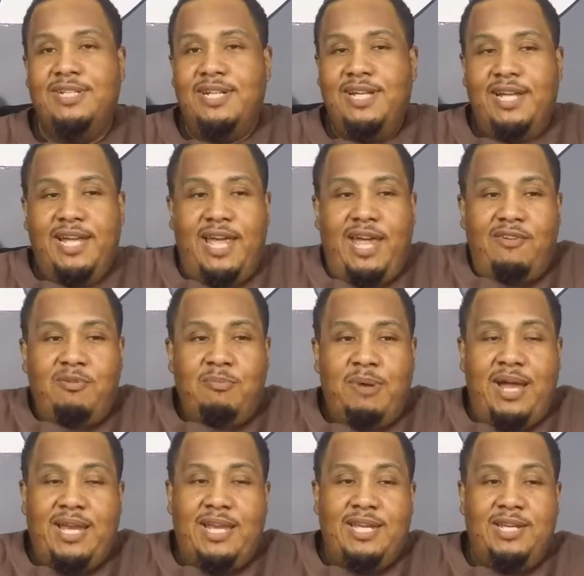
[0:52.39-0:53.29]

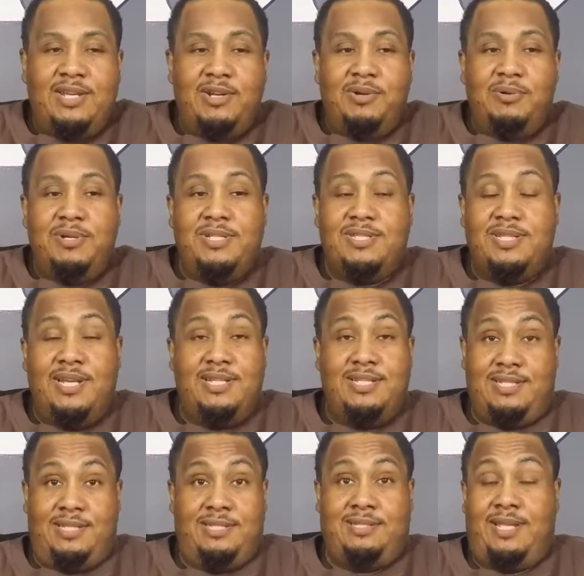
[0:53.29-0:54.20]
Everybody, you know,
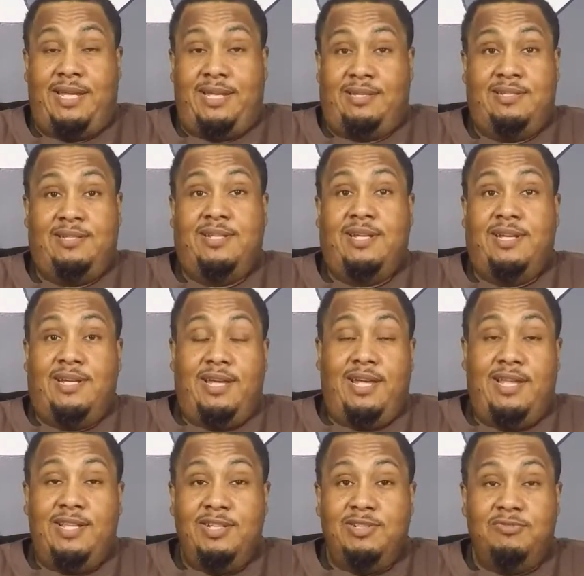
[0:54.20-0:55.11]
it's like, it
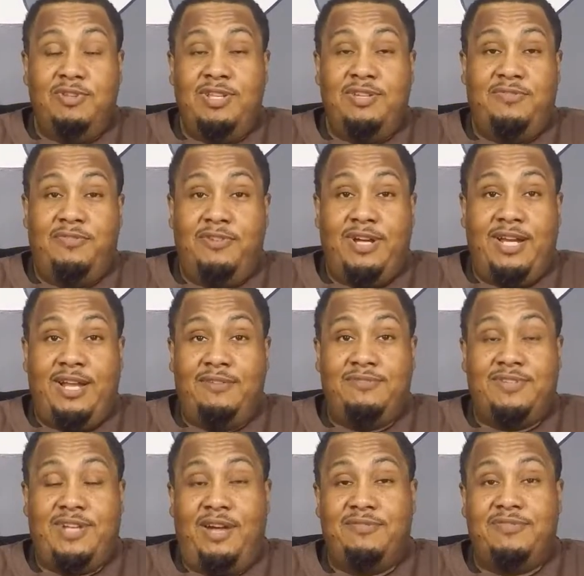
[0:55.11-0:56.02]
looks really fun.
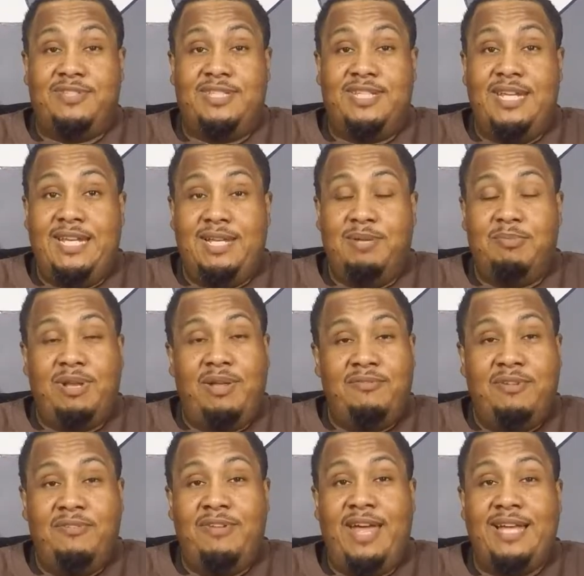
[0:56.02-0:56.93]
I've seen it, but I've
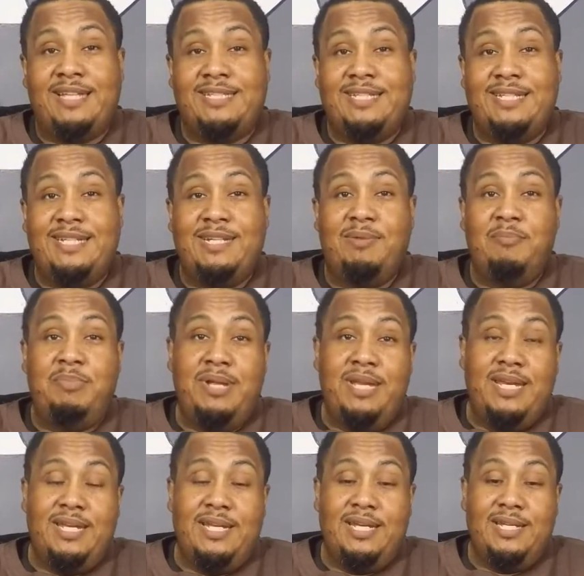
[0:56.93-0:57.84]
never actually
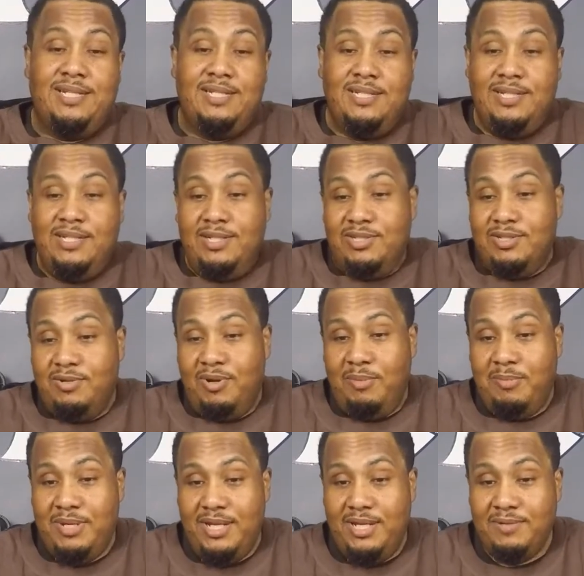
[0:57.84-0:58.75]
competed in it. So
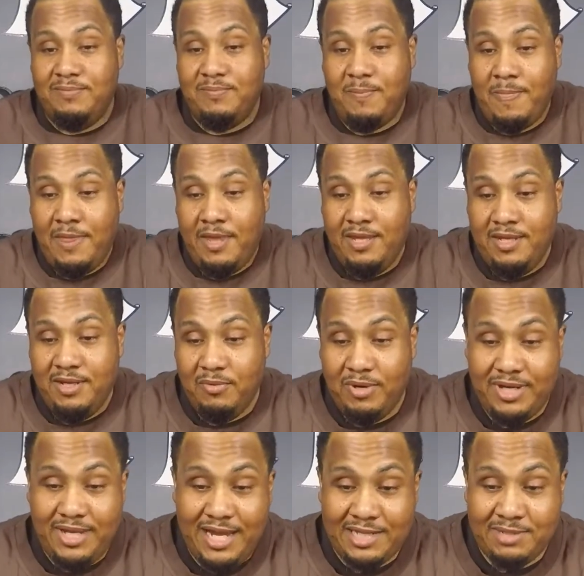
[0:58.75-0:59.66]
what
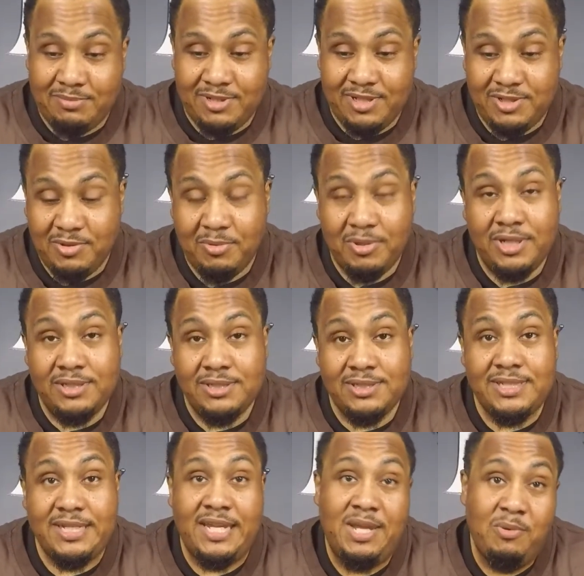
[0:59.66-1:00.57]
he asked me to do
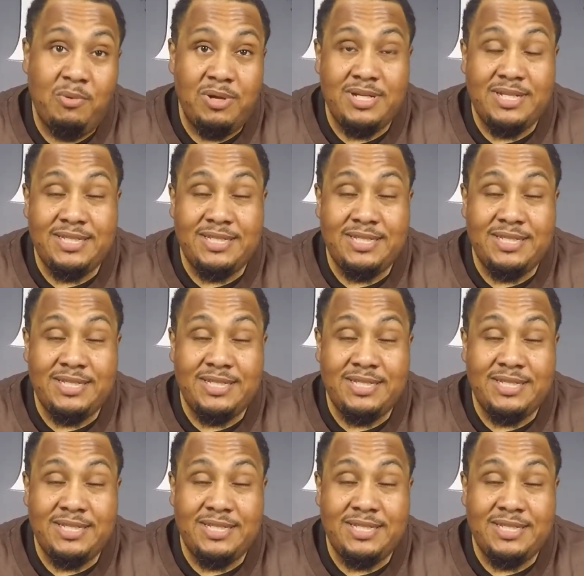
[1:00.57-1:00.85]
was he wanted to see